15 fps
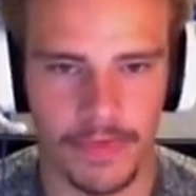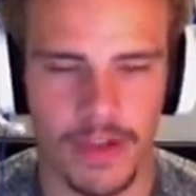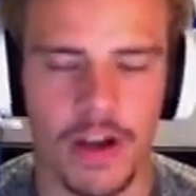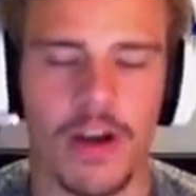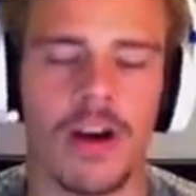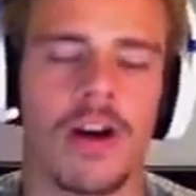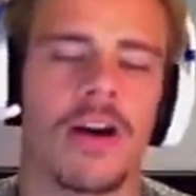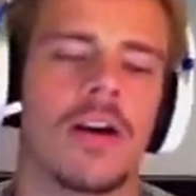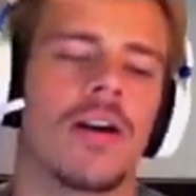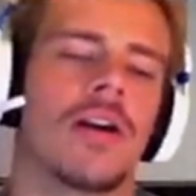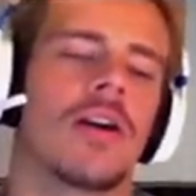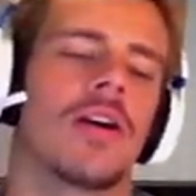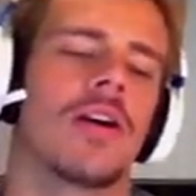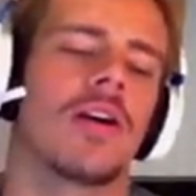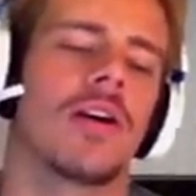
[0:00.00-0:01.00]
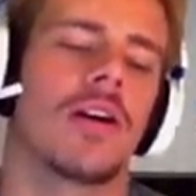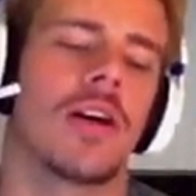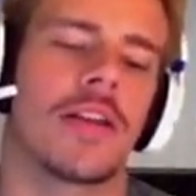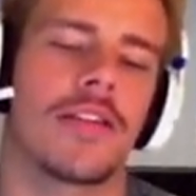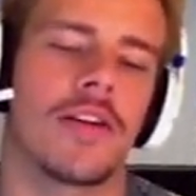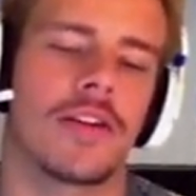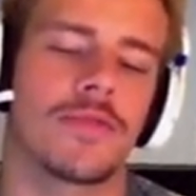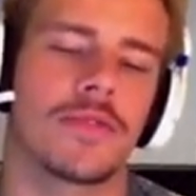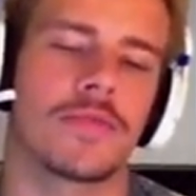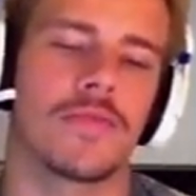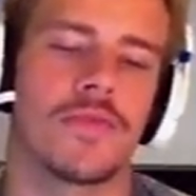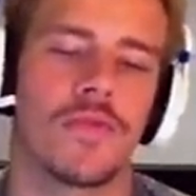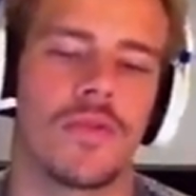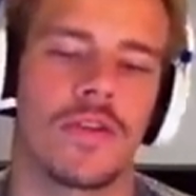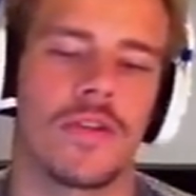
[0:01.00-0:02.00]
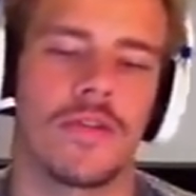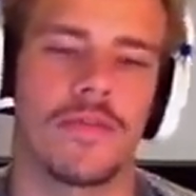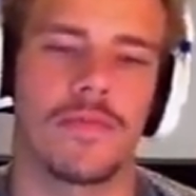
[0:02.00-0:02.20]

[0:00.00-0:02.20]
Oh, I thought it was more